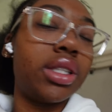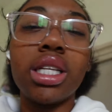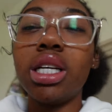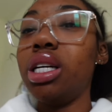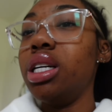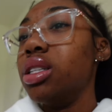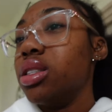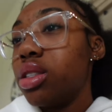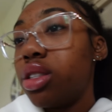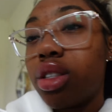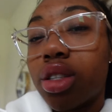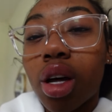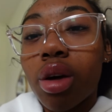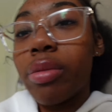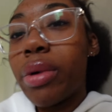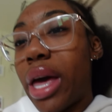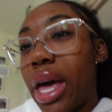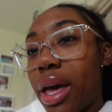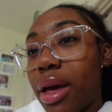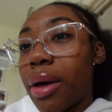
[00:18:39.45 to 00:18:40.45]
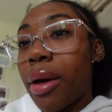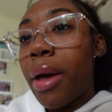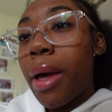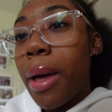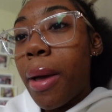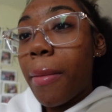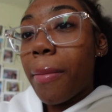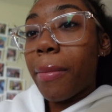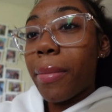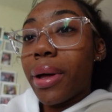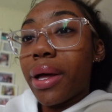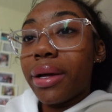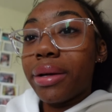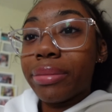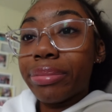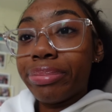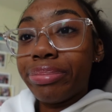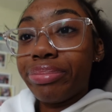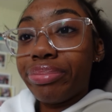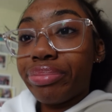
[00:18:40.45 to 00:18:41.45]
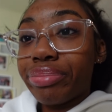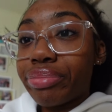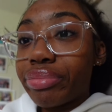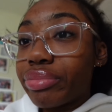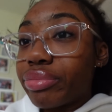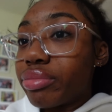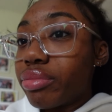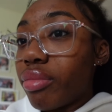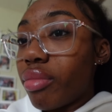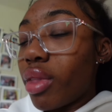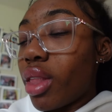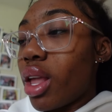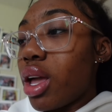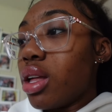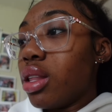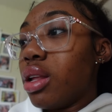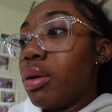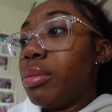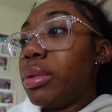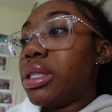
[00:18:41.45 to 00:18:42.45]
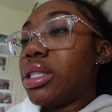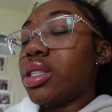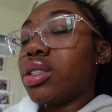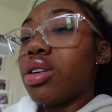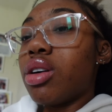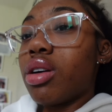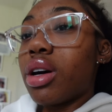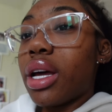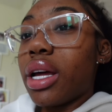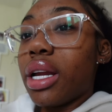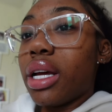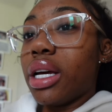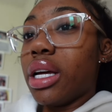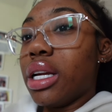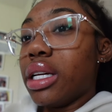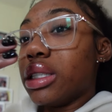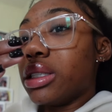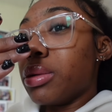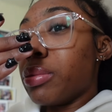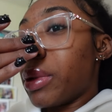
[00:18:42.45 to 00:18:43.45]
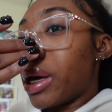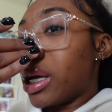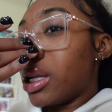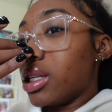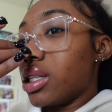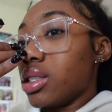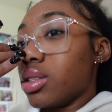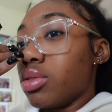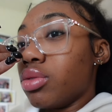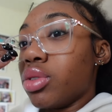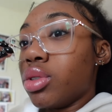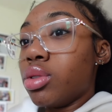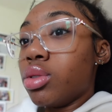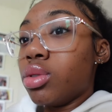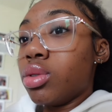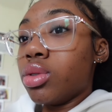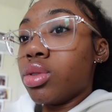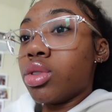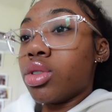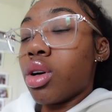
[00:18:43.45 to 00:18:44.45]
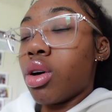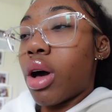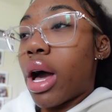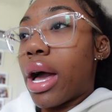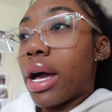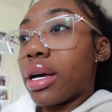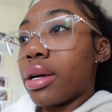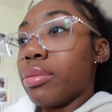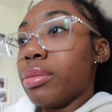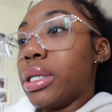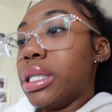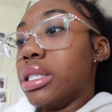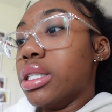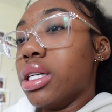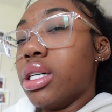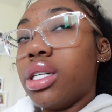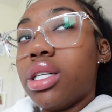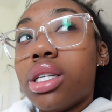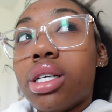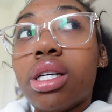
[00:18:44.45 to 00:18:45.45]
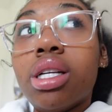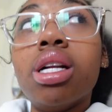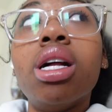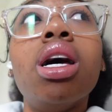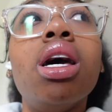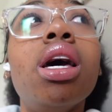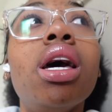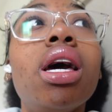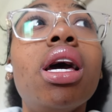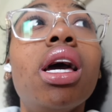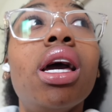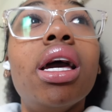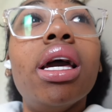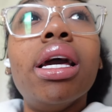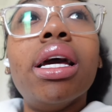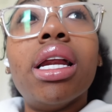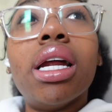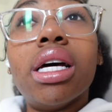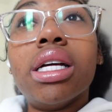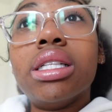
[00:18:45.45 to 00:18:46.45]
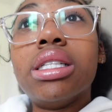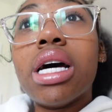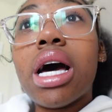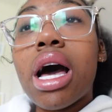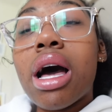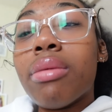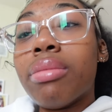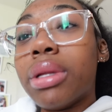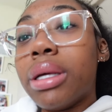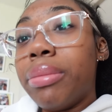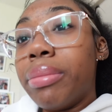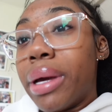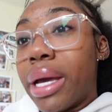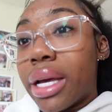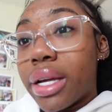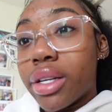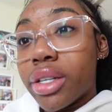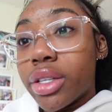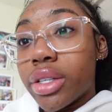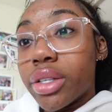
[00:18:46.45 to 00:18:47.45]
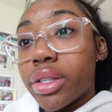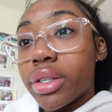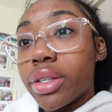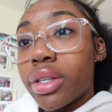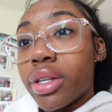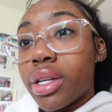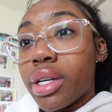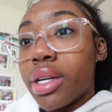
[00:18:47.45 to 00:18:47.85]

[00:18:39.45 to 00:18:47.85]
He is so bad. But let me just go ahead and get into making this food so I can be done in a timely manner.